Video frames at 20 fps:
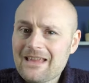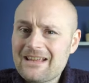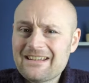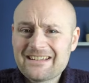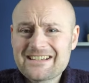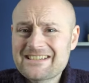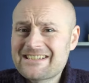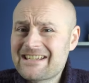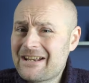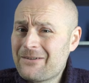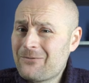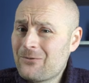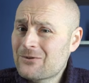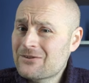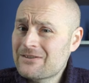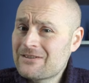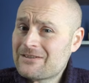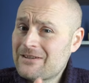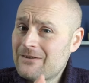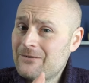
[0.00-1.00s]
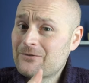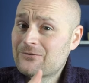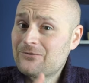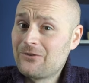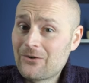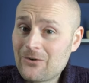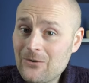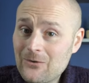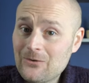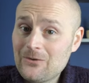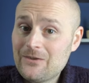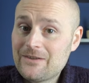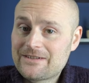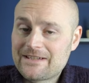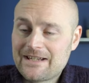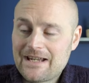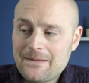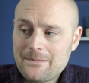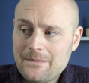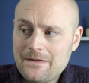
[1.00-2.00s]
And like I said, it wasn't as though it was wrong all the
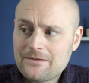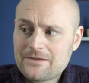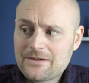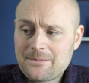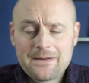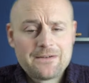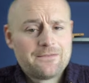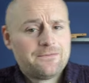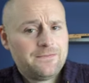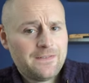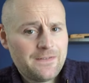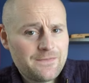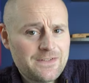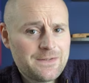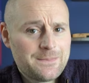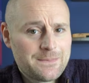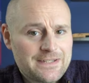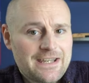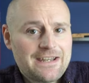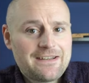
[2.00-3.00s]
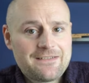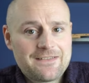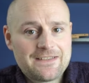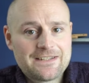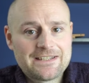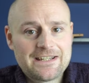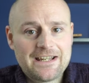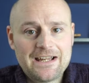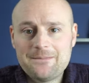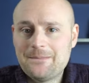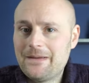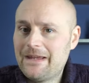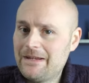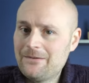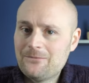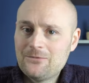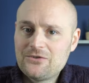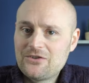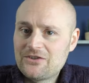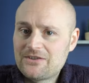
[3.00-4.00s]
time. It was about 50% of the time.
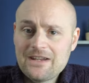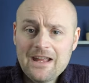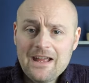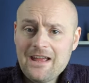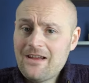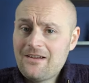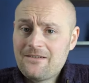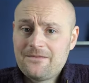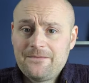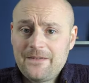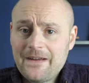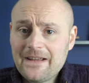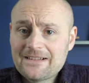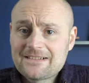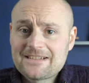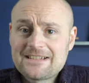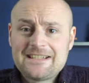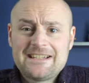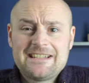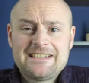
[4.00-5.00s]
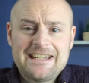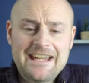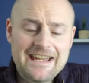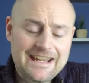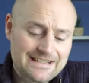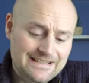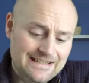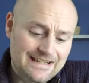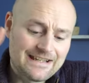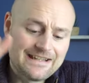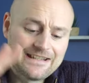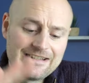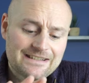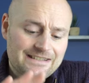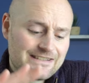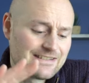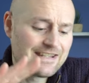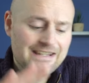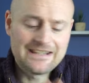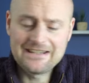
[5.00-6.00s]
It would just fail to detect,
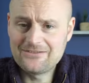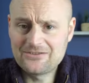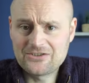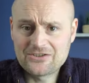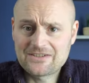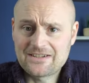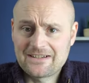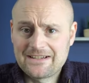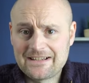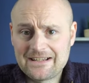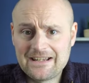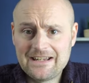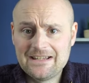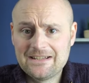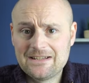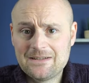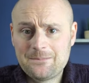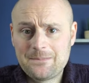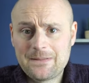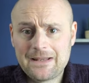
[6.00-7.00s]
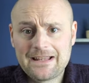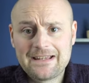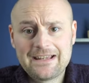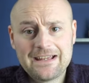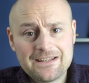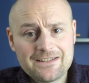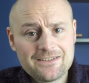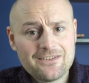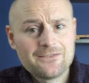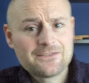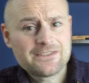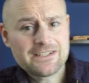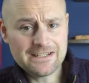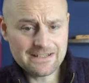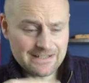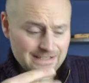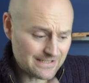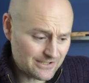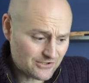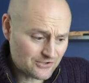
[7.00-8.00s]
and then it would just kind of hit the plate. And obviously
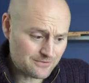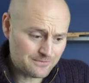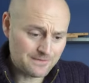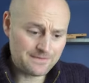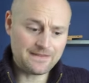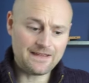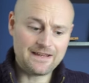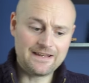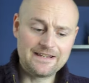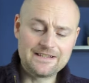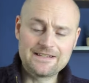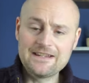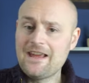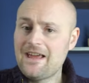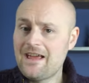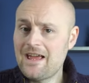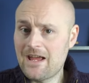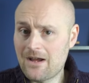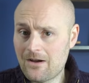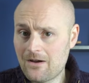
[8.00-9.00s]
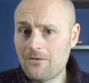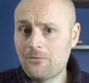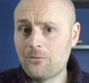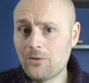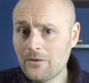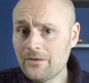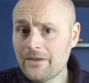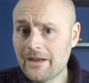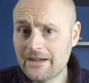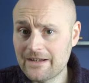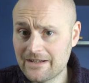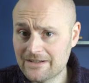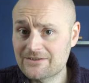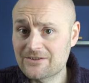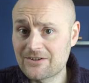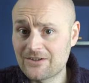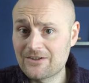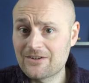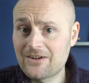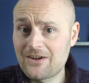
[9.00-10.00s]
the issue with that is, one day it's
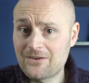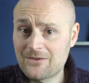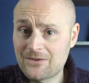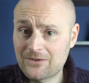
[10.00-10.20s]
gonna go